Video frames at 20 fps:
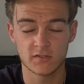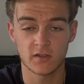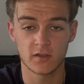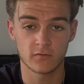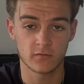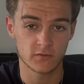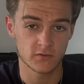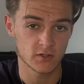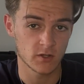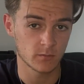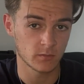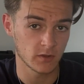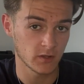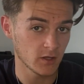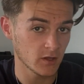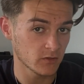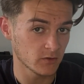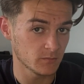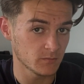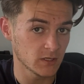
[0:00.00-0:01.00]
like for example the
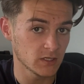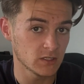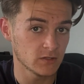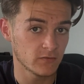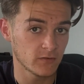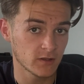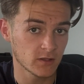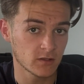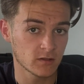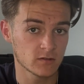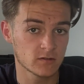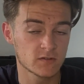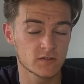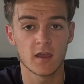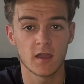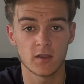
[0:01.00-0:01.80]
other minifigures